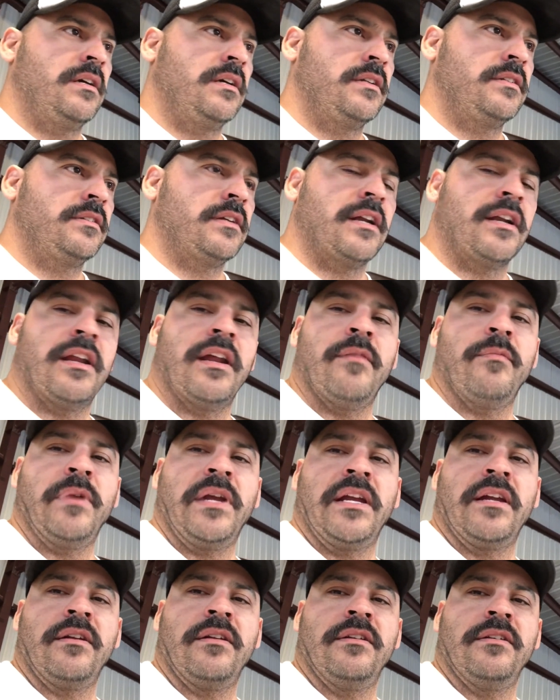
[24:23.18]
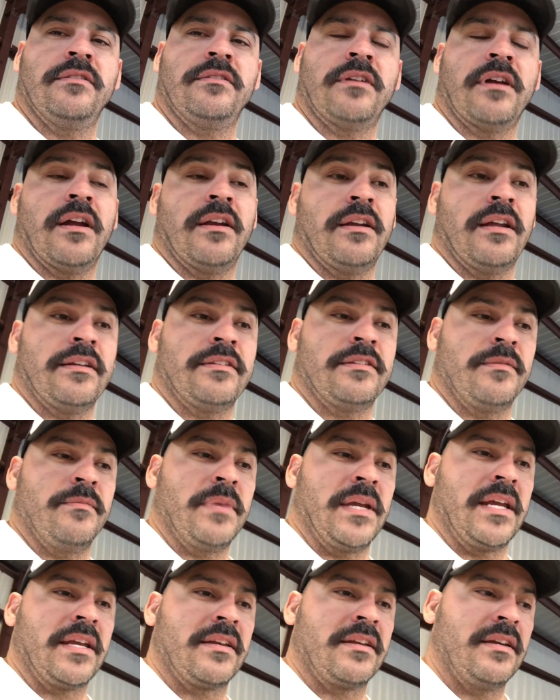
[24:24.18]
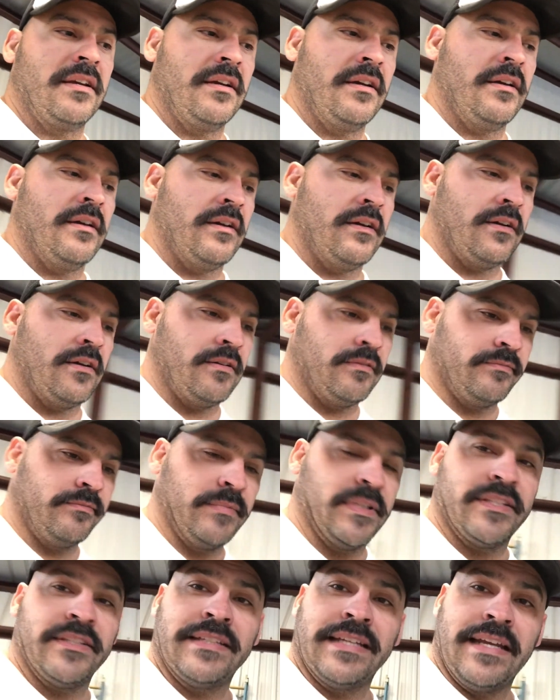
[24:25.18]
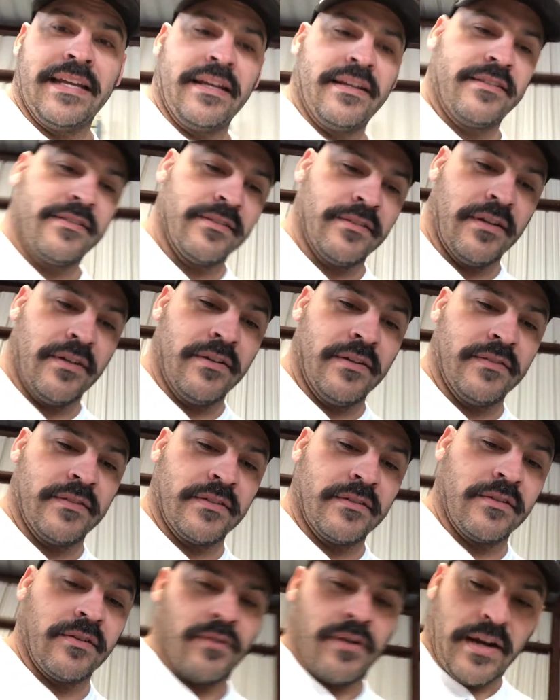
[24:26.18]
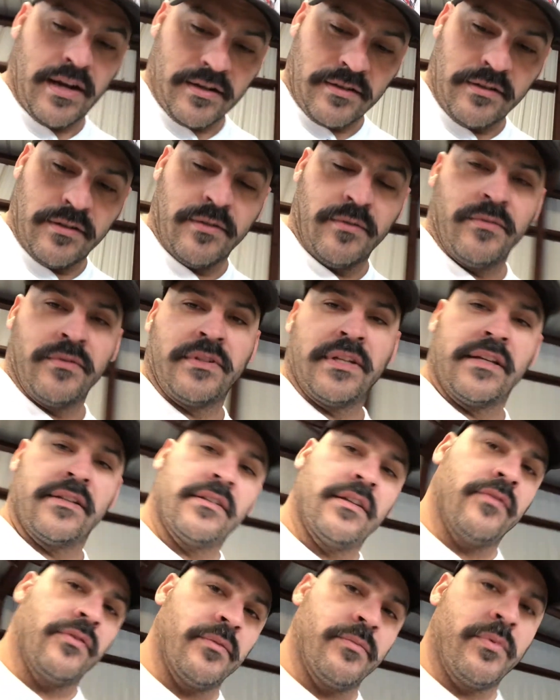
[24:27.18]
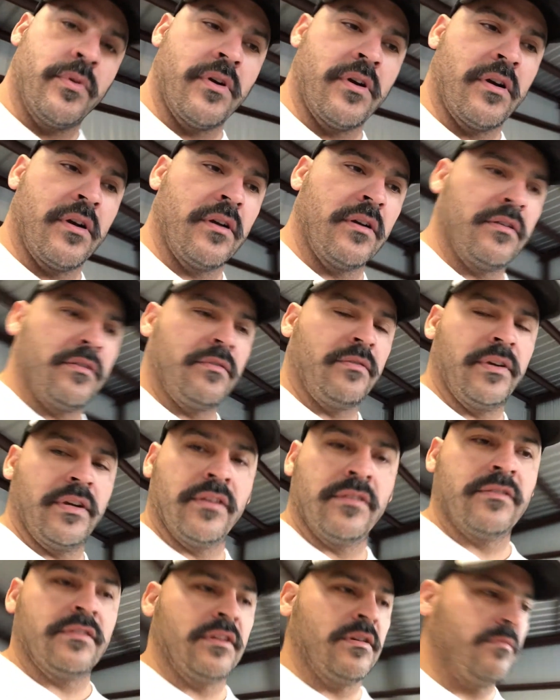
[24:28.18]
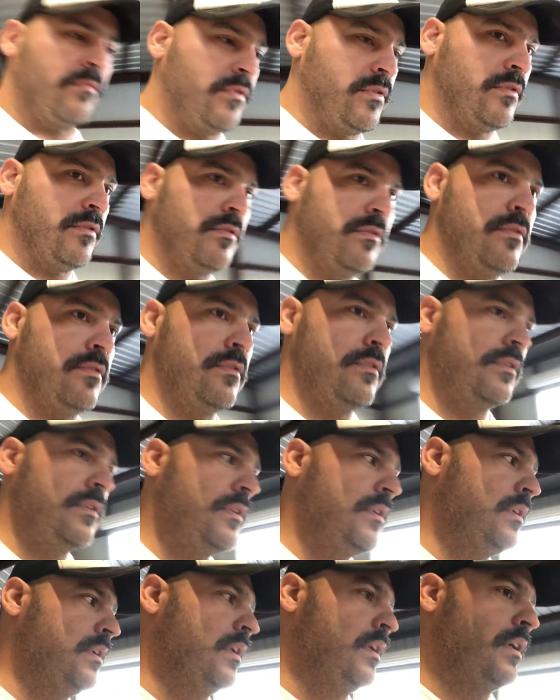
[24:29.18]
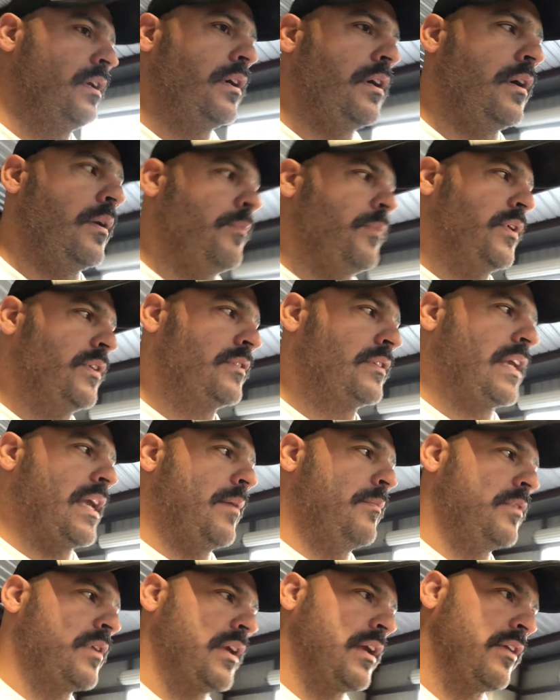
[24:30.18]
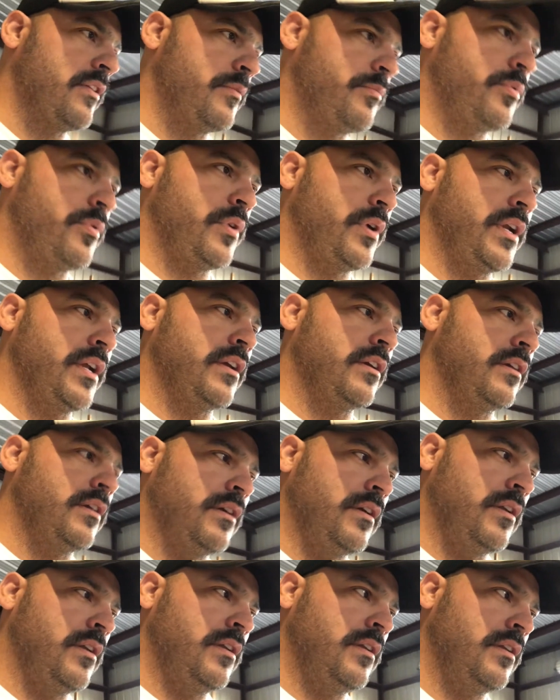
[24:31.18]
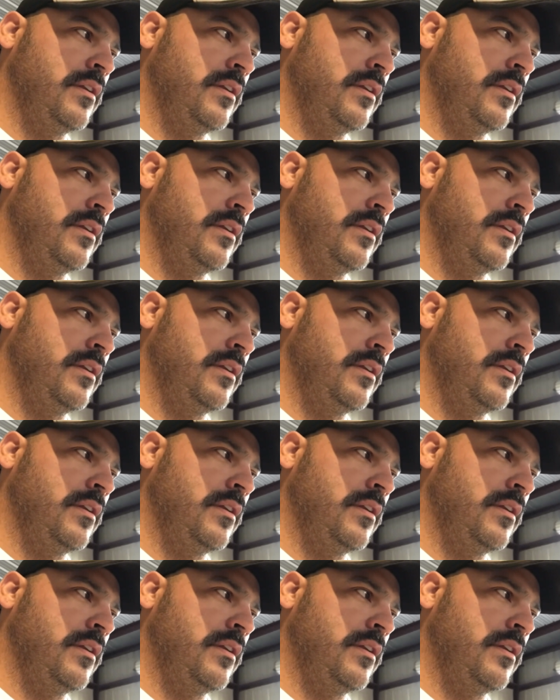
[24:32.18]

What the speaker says: Trying not to make mistakes, so I don't have to correct them, take stuff apart, reassemble. This came together pretty good.